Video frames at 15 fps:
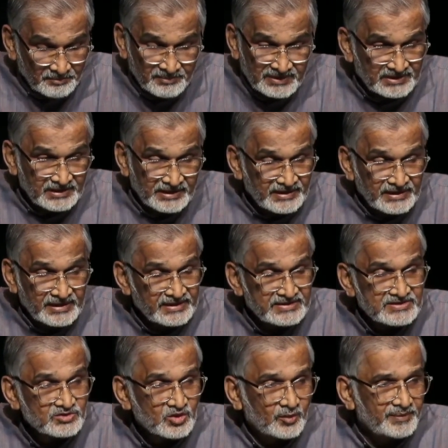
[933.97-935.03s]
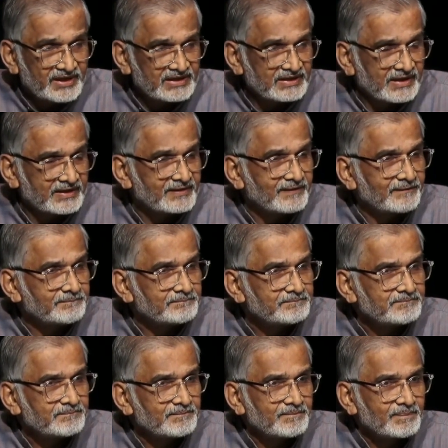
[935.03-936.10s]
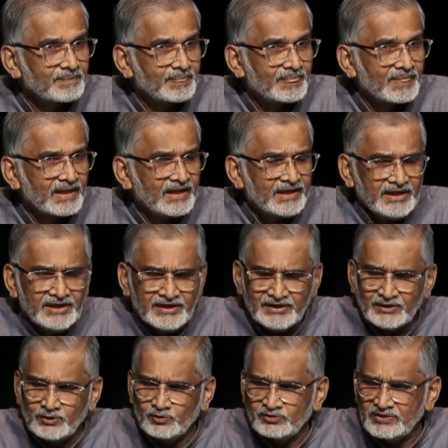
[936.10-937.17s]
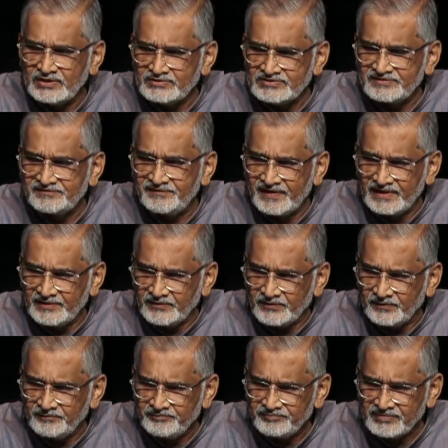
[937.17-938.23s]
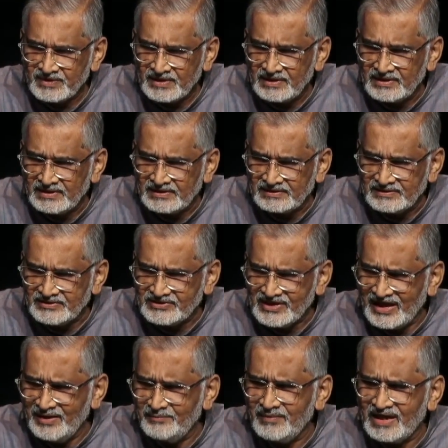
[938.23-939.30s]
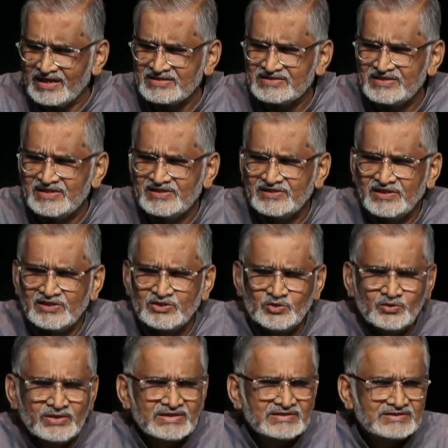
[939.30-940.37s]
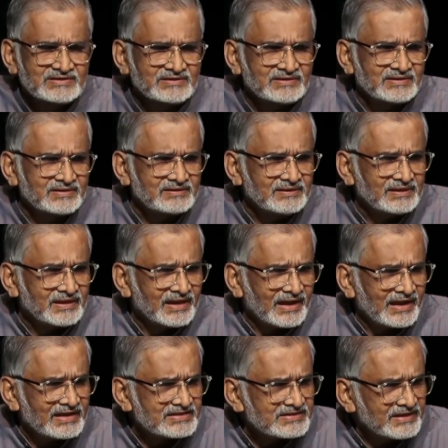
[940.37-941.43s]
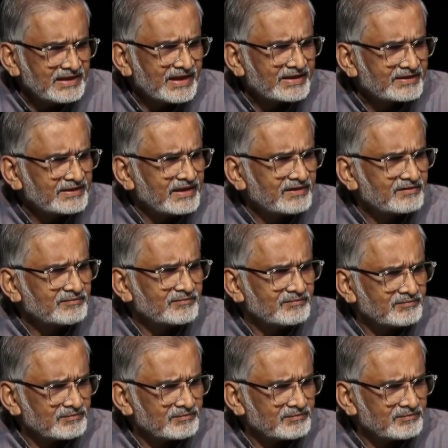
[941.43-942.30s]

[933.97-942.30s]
but he didn't stop at that. In 2005, the Time magazine in the US had selected